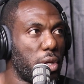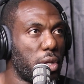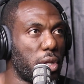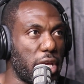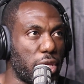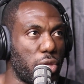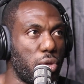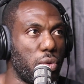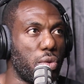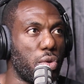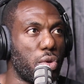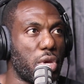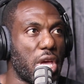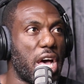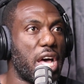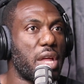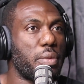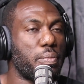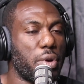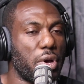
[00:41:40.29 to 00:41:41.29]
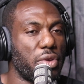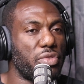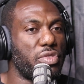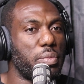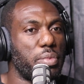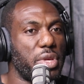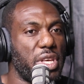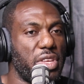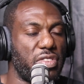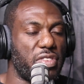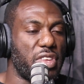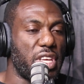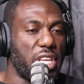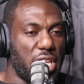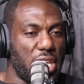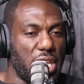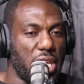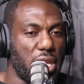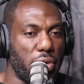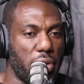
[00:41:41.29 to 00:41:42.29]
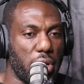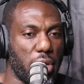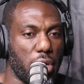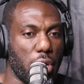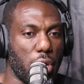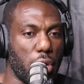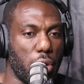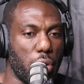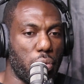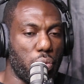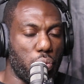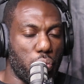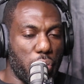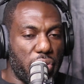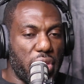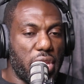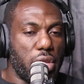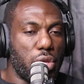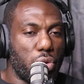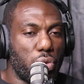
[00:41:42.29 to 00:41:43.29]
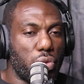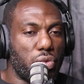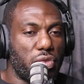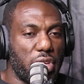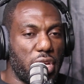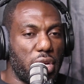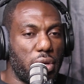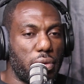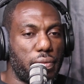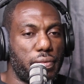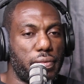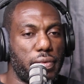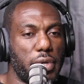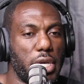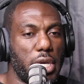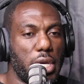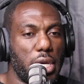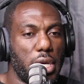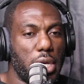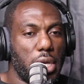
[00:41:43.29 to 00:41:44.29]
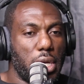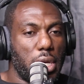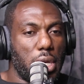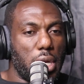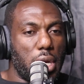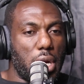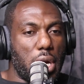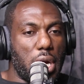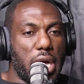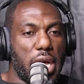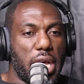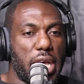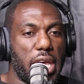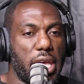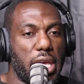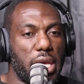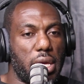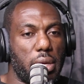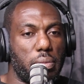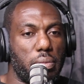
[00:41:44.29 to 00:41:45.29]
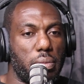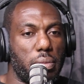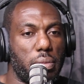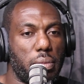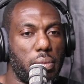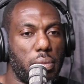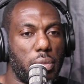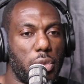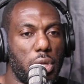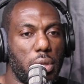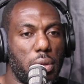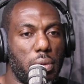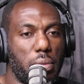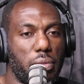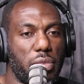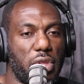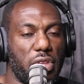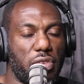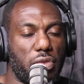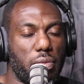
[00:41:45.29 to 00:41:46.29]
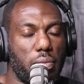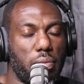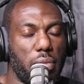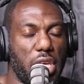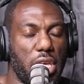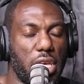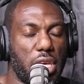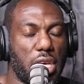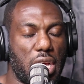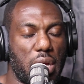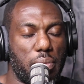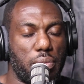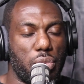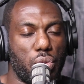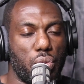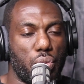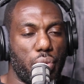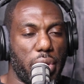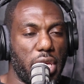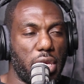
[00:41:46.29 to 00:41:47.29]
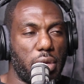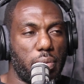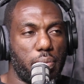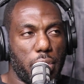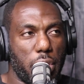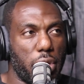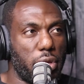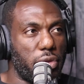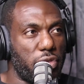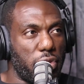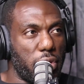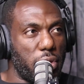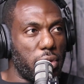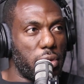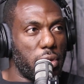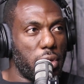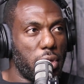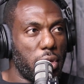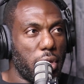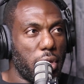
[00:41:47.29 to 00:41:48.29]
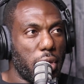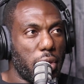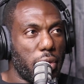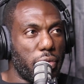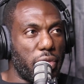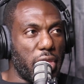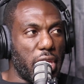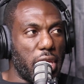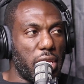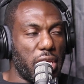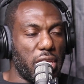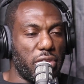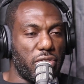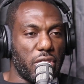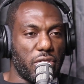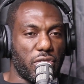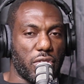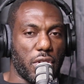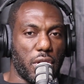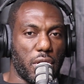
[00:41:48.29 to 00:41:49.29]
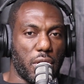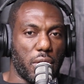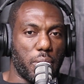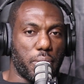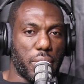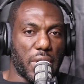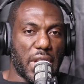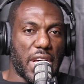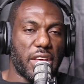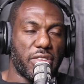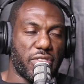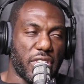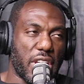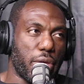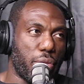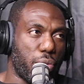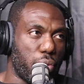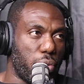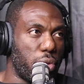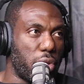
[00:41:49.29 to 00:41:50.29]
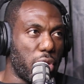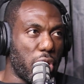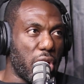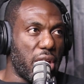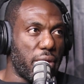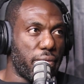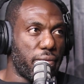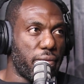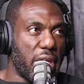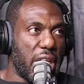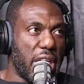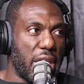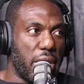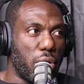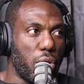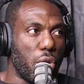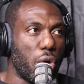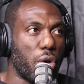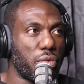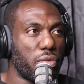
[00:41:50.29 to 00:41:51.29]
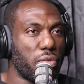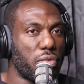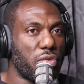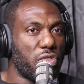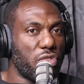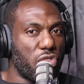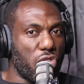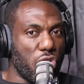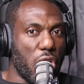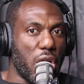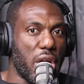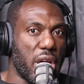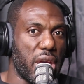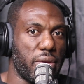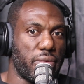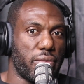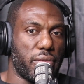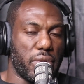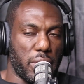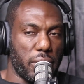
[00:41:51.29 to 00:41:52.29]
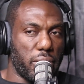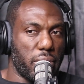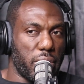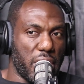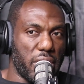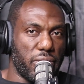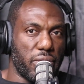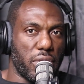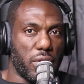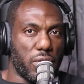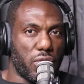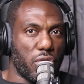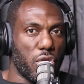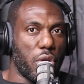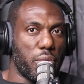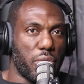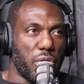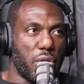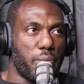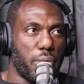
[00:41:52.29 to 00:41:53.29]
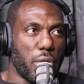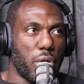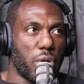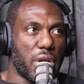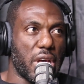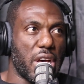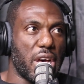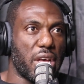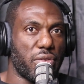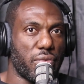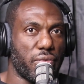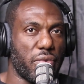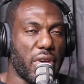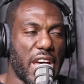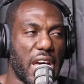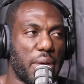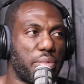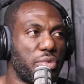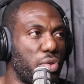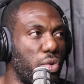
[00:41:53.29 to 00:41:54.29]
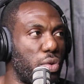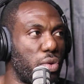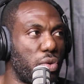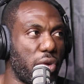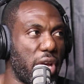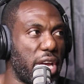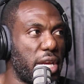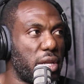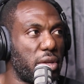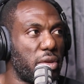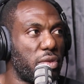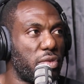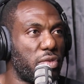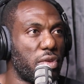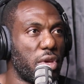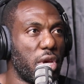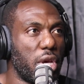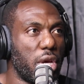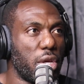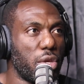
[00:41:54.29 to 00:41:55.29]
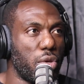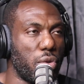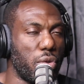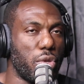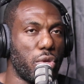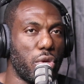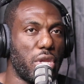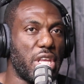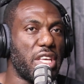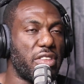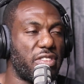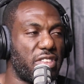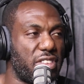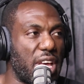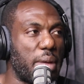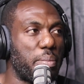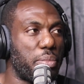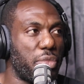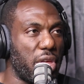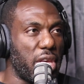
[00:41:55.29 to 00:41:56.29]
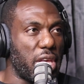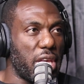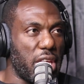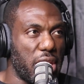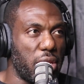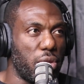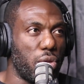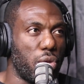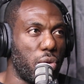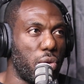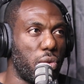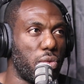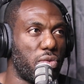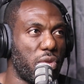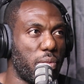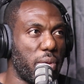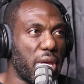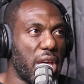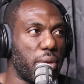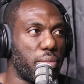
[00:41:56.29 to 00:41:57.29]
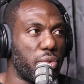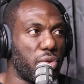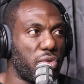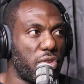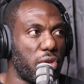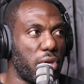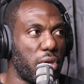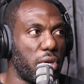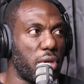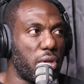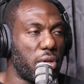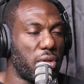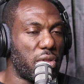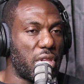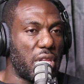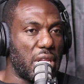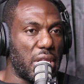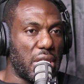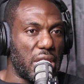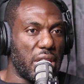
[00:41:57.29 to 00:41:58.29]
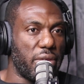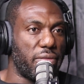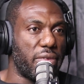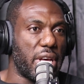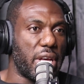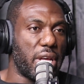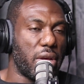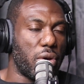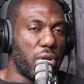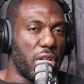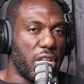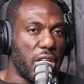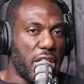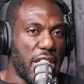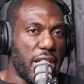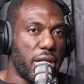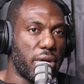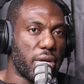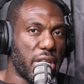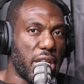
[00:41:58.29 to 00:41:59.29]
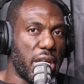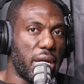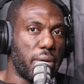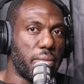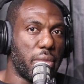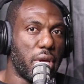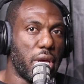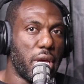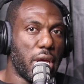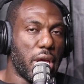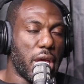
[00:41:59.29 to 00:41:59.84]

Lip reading: Like you can't possibly sit here and go within yourself, I am this meek, humble, weak person that is just going to blase through life and not strive, in even the term of the podcast, for absolute greatness. You need something in you to be able to deliver on an outcome.